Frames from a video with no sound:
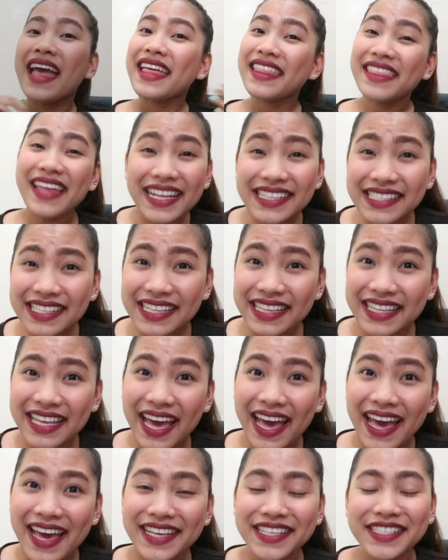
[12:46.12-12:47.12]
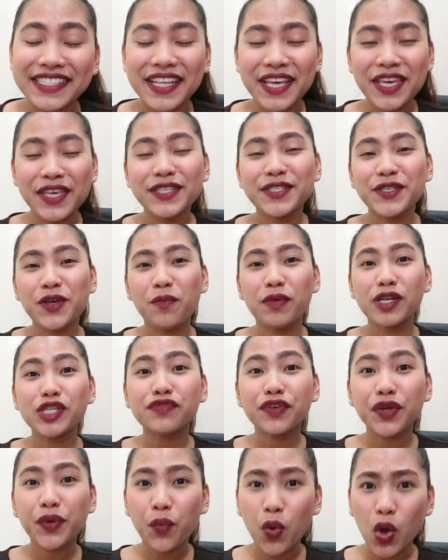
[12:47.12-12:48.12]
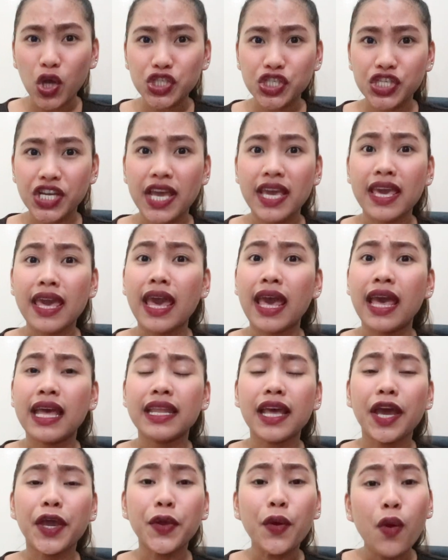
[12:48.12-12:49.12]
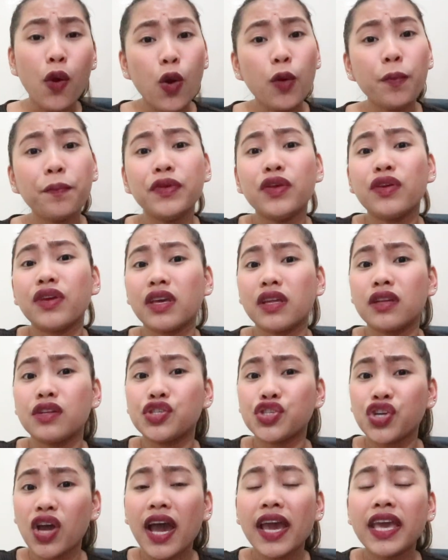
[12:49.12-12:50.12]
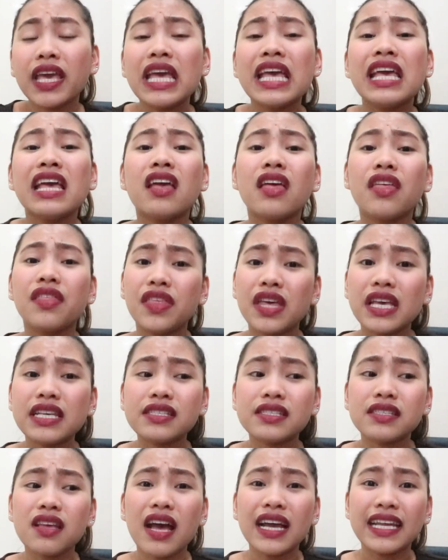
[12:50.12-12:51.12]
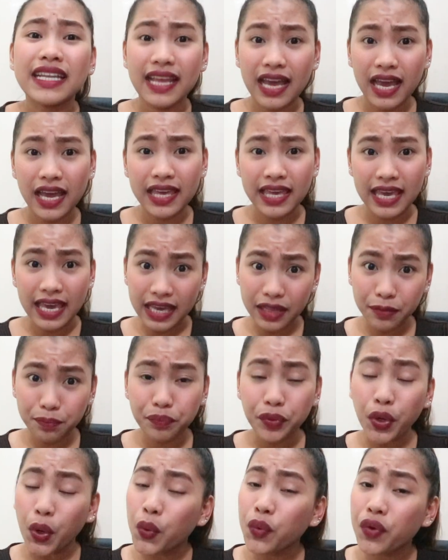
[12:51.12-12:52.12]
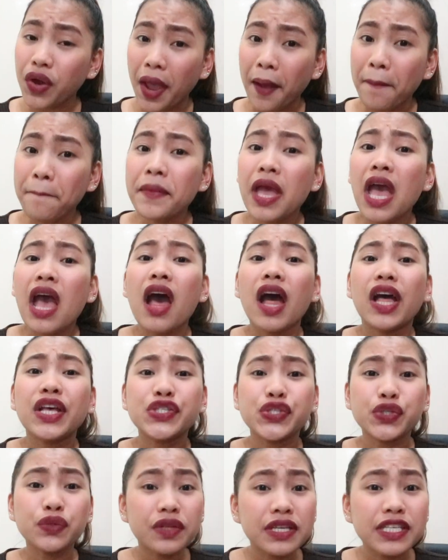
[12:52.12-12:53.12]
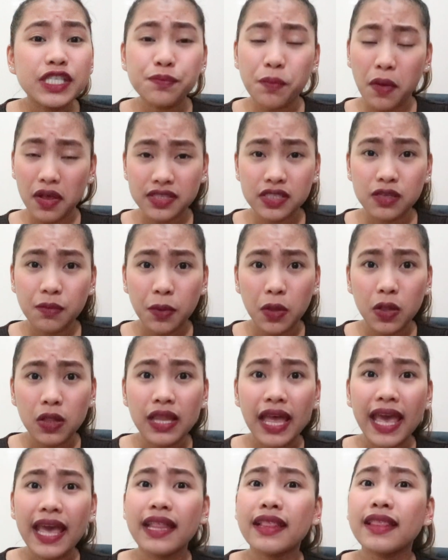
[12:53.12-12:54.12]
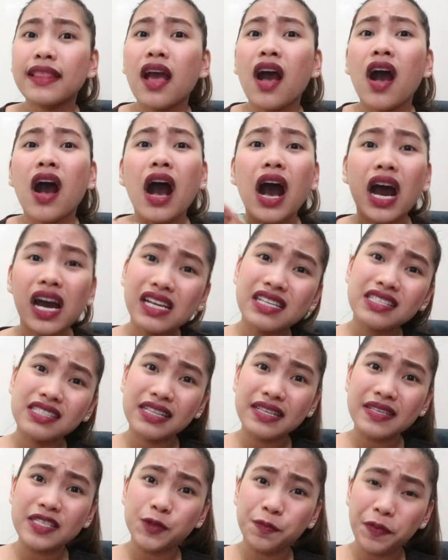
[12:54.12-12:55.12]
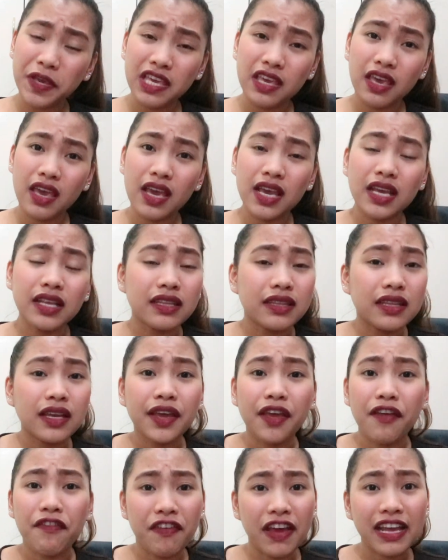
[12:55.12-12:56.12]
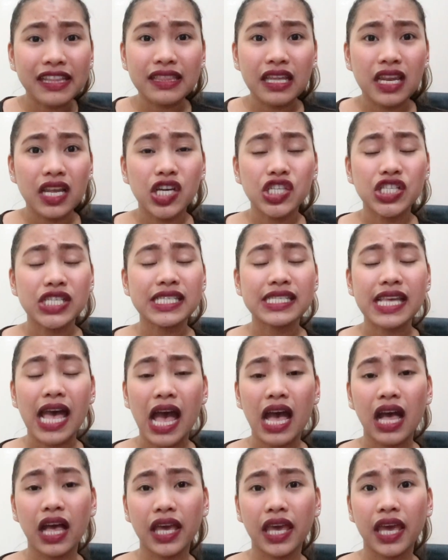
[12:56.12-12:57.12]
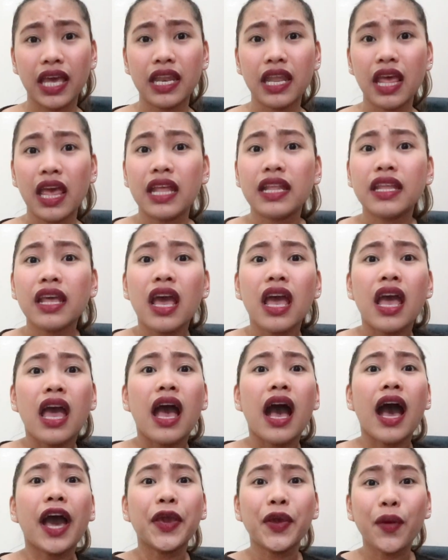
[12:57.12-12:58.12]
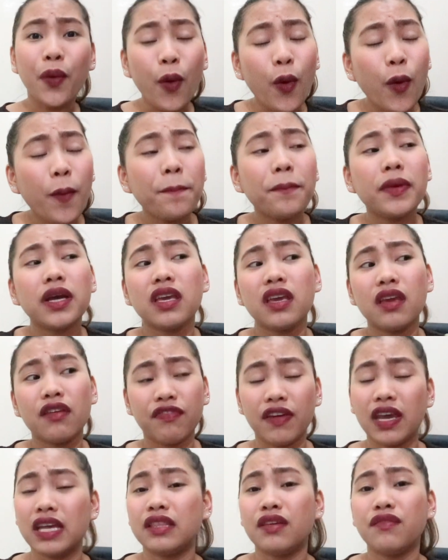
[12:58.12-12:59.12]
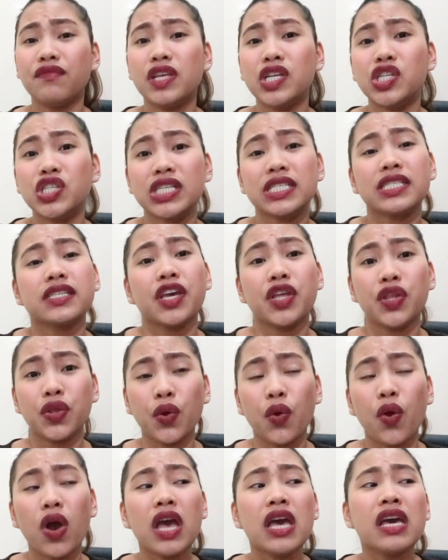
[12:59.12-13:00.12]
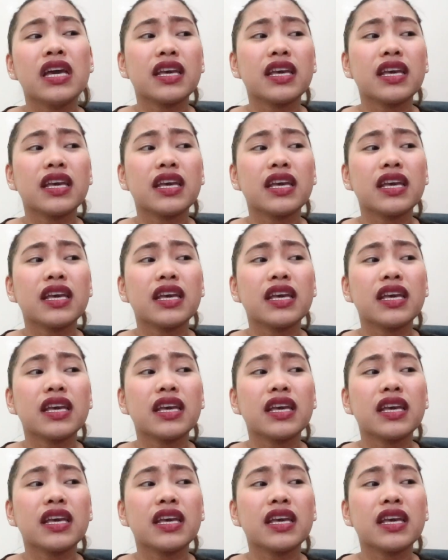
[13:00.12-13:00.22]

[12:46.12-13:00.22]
That's it, guys. Thank you so much for watching, and I hope you can try this diet program as soon as possible. And honestly speaking, nag-effect talaga siya sa akin, and I hope maging effective din siya sa inyo.